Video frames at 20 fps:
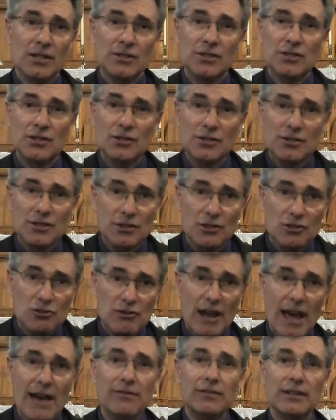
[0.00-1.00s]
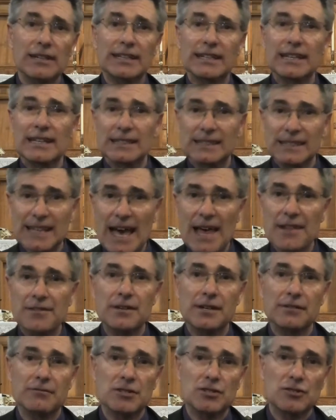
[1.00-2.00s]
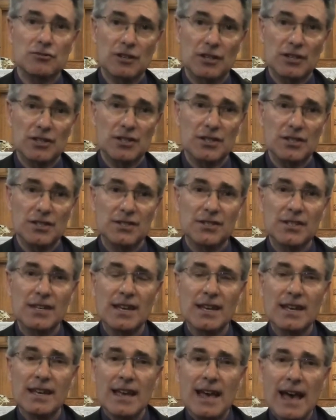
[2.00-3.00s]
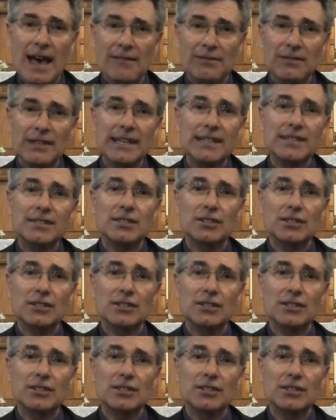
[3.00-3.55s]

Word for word: due to travelling and gathering restrictions have led to